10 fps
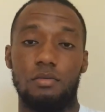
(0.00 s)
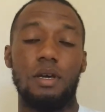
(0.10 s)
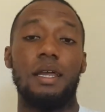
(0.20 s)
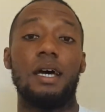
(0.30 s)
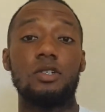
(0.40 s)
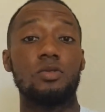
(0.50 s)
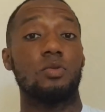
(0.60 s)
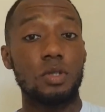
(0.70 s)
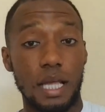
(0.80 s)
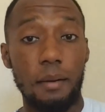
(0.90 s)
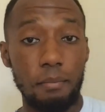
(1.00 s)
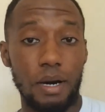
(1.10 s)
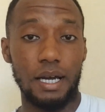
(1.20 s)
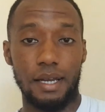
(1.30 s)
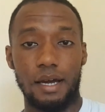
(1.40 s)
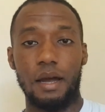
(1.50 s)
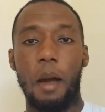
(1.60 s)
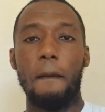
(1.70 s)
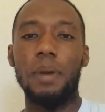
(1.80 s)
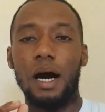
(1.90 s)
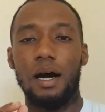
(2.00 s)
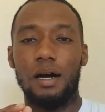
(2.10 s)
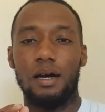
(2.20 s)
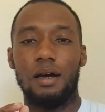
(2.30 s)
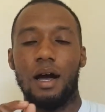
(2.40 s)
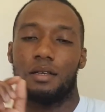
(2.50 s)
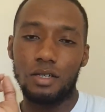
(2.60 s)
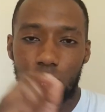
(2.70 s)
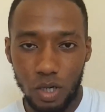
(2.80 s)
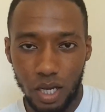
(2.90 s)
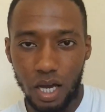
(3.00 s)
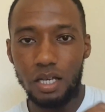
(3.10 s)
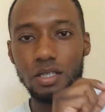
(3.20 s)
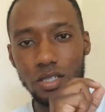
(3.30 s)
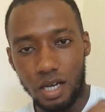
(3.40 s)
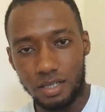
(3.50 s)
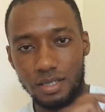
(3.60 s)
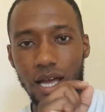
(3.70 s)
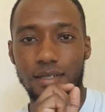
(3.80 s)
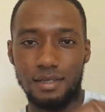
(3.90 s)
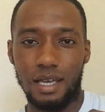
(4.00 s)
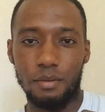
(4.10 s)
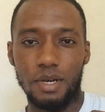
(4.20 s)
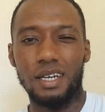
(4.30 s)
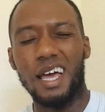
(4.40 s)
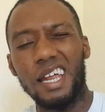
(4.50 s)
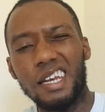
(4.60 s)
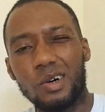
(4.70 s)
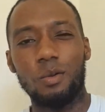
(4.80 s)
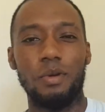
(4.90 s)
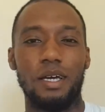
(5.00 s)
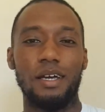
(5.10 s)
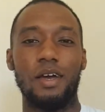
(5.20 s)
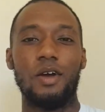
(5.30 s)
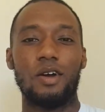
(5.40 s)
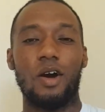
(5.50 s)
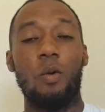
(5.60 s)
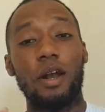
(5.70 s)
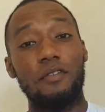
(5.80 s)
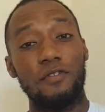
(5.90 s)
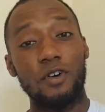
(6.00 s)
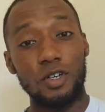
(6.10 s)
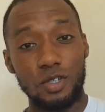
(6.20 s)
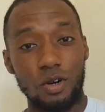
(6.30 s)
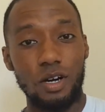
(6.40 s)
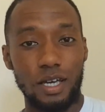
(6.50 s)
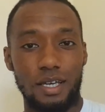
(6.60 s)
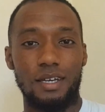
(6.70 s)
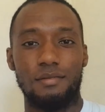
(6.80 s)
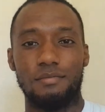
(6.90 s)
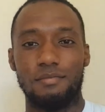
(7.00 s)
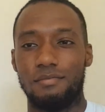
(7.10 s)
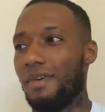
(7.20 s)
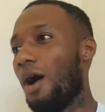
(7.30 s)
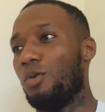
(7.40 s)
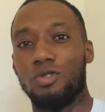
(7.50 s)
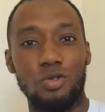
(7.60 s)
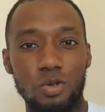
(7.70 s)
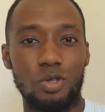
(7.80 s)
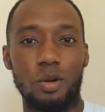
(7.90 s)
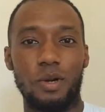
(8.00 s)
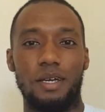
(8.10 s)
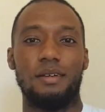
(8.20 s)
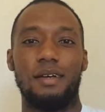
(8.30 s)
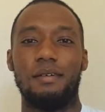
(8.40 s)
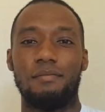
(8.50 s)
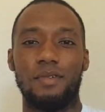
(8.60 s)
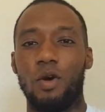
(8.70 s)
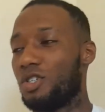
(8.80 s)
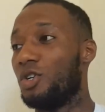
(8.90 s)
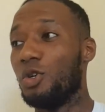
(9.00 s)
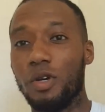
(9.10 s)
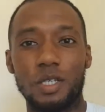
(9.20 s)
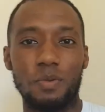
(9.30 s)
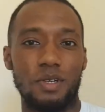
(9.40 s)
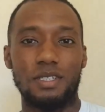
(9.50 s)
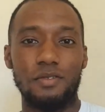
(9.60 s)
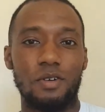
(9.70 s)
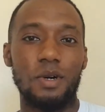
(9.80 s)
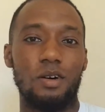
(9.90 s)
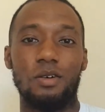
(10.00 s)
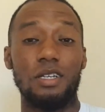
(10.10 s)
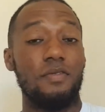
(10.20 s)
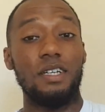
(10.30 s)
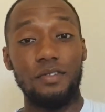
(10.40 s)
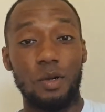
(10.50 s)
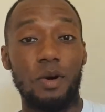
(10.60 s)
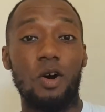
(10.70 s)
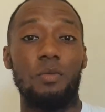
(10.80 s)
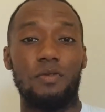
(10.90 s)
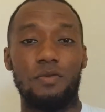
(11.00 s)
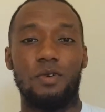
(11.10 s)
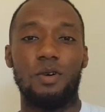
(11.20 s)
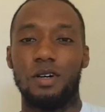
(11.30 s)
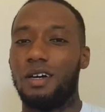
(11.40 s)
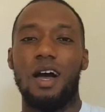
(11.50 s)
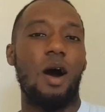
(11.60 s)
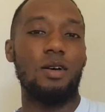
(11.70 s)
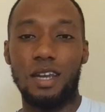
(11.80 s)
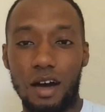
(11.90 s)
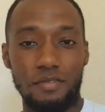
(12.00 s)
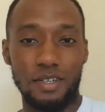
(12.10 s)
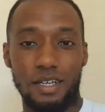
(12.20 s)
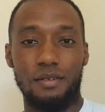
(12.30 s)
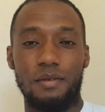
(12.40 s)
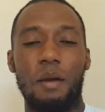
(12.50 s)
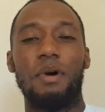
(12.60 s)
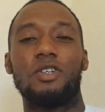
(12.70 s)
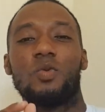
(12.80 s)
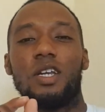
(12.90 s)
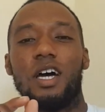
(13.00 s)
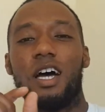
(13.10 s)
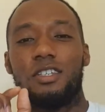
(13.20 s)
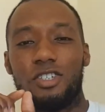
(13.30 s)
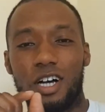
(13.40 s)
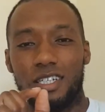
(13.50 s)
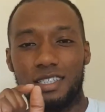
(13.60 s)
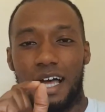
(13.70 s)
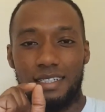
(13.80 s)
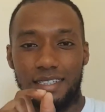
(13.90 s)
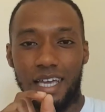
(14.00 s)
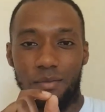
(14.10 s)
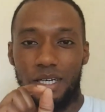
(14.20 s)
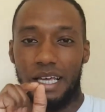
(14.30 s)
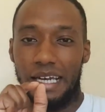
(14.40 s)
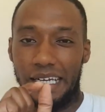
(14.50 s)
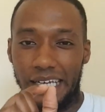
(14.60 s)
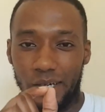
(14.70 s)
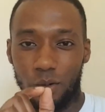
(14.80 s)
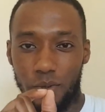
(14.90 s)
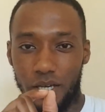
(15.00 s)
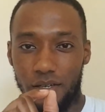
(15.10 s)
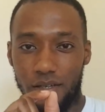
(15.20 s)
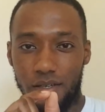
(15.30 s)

And I still stand by that. But I just want to adjust that statement a little bit. Because when I first got here, I was new to it. You know, it's a new experience living on my own. Never lived on my own before. I was loving it. I just want to adjust that statement a little bit.